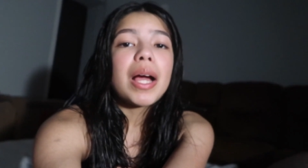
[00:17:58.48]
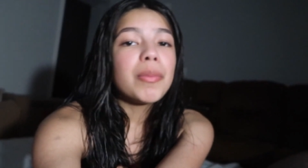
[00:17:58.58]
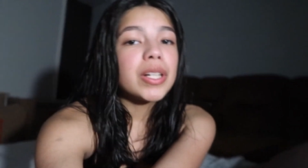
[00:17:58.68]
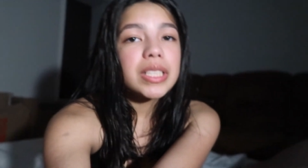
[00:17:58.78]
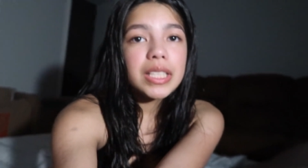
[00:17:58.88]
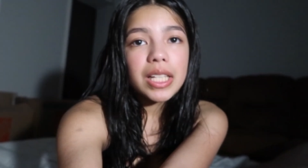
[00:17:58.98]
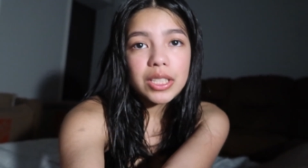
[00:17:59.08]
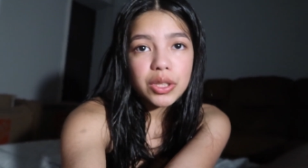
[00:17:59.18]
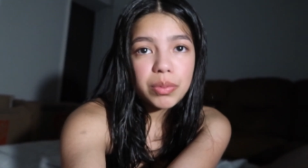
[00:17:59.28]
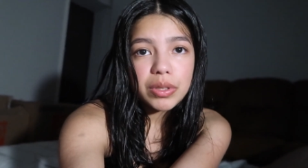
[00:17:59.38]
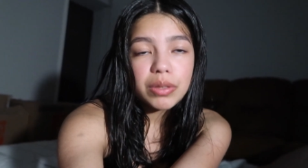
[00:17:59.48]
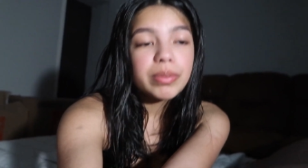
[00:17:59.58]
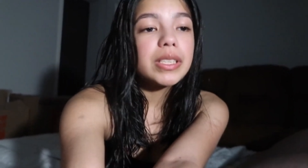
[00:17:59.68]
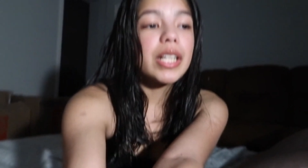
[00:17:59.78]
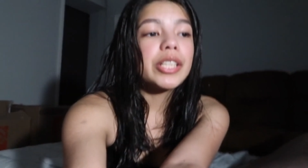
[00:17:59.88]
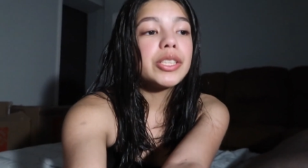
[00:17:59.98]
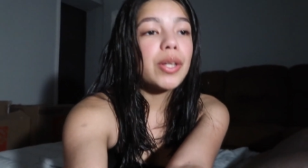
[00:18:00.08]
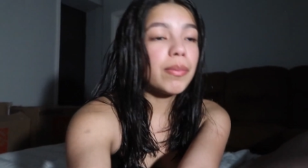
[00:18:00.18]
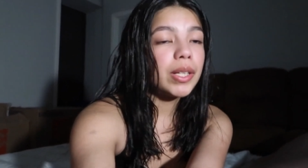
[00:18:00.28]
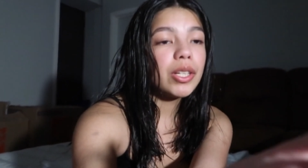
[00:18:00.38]
I'm honestly like super super tired
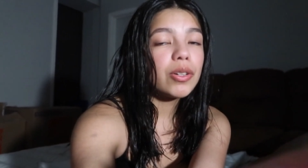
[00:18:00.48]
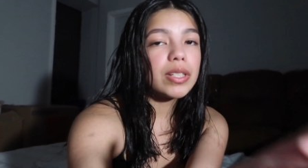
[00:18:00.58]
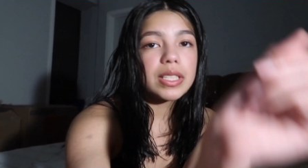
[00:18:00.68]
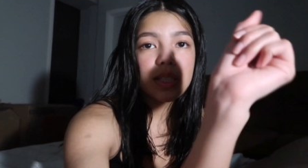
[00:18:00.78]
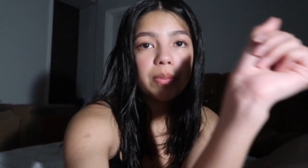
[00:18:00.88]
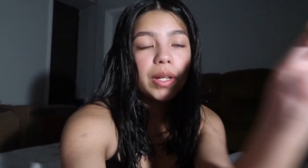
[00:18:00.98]
so I'm gonna go to sleep